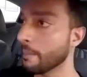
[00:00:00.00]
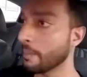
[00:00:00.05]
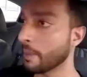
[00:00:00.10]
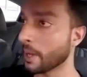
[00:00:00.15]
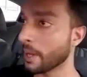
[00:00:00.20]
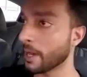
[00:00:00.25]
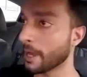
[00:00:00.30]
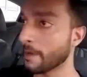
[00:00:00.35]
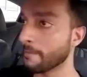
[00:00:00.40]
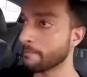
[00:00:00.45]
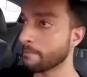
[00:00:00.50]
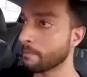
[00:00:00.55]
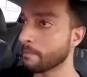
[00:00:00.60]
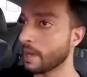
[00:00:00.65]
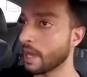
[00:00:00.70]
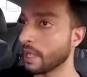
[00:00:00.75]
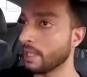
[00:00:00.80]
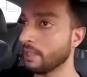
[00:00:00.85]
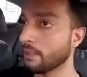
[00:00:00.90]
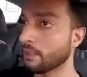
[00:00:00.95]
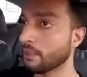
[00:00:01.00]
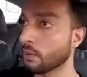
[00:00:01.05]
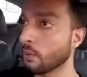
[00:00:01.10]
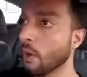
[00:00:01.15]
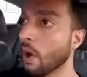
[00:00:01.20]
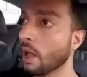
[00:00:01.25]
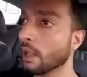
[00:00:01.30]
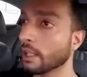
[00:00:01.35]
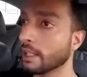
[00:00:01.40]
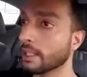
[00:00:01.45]
But My Ether
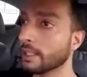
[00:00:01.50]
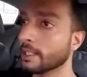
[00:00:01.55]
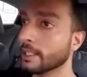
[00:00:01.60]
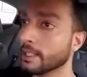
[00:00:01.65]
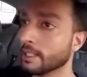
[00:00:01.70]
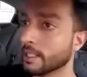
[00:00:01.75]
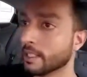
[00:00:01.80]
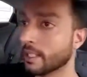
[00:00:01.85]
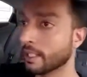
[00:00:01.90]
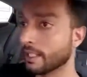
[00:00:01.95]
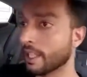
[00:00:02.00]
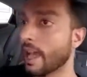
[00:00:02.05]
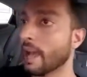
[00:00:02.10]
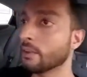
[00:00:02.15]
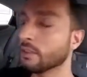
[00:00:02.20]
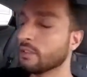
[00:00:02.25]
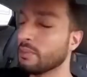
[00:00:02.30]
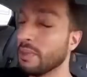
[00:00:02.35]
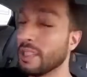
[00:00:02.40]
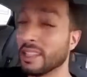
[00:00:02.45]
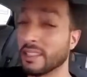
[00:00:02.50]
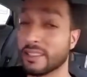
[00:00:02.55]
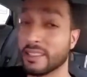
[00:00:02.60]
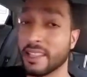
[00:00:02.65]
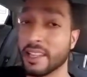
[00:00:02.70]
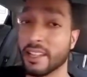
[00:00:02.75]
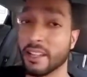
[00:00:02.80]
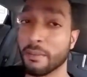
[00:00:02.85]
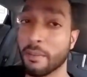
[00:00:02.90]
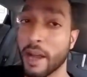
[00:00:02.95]
Wallet allows me to
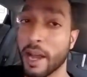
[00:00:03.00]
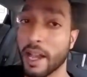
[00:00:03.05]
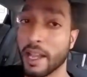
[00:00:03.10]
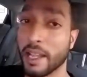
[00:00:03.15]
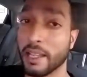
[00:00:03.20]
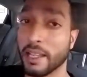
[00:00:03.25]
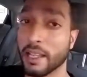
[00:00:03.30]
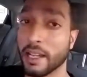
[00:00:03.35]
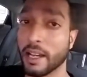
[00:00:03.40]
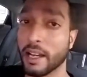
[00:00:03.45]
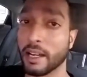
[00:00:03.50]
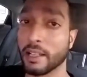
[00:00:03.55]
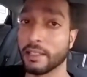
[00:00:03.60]
sync my